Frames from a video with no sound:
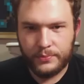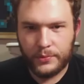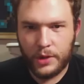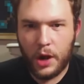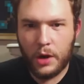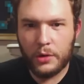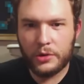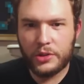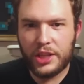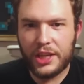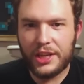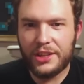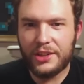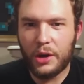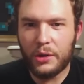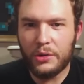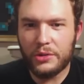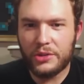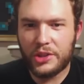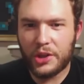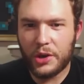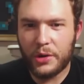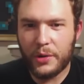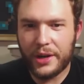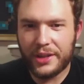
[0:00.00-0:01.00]
No, D,
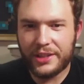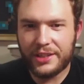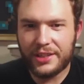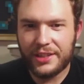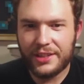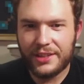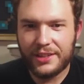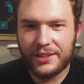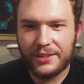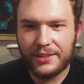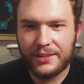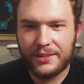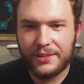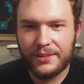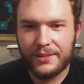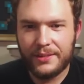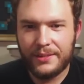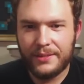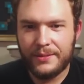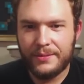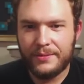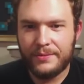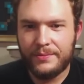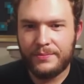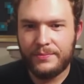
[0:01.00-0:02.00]
don't do it.
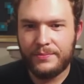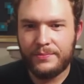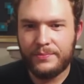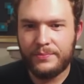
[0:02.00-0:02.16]
Okay, okay,